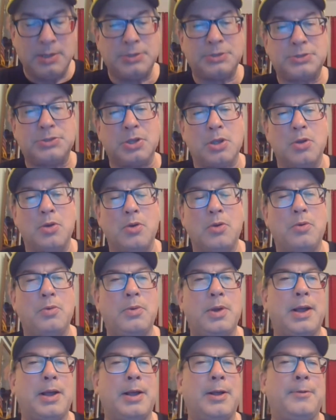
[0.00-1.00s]

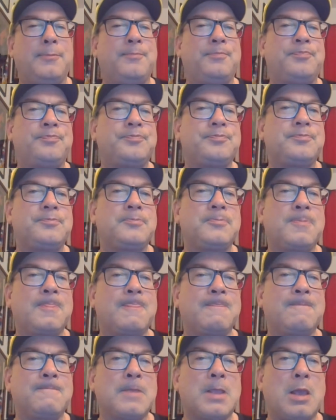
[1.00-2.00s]
So
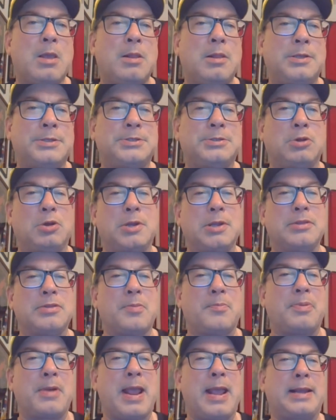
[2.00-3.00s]
let's look at
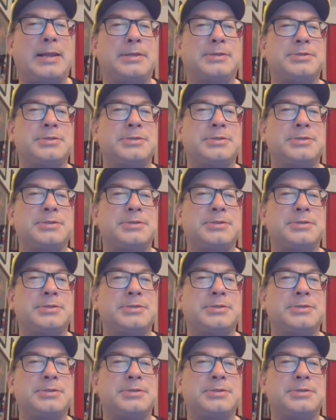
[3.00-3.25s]
the brackets